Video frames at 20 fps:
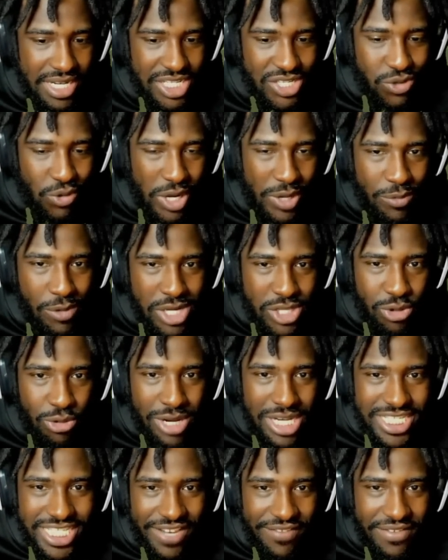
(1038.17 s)

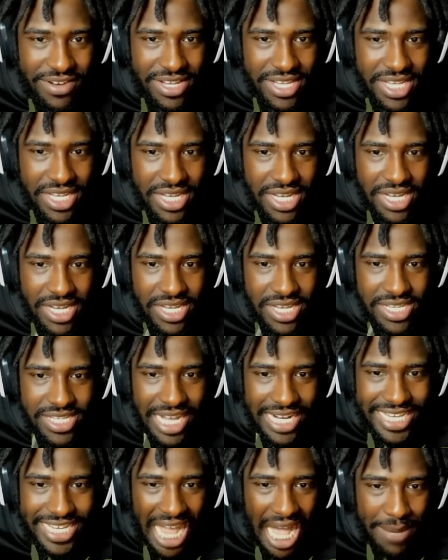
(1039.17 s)
21-27.
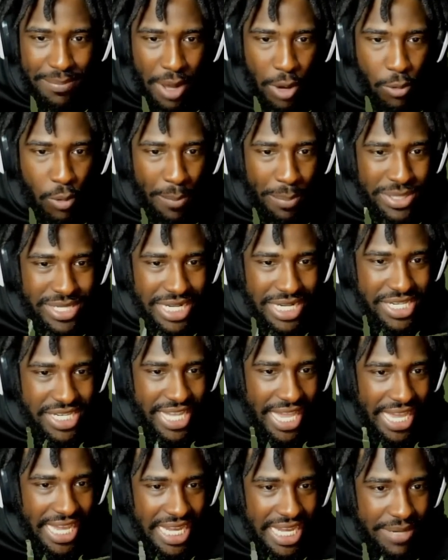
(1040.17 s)
They're down by one possession
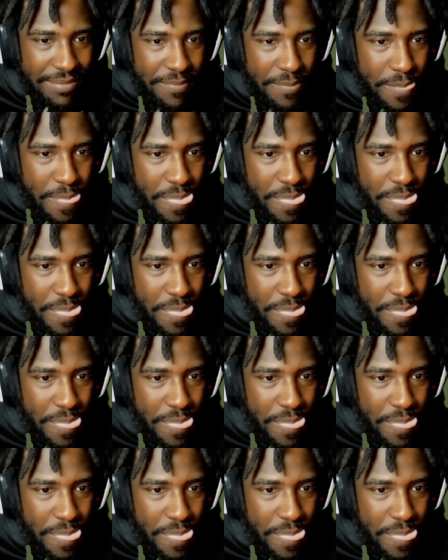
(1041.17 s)
game.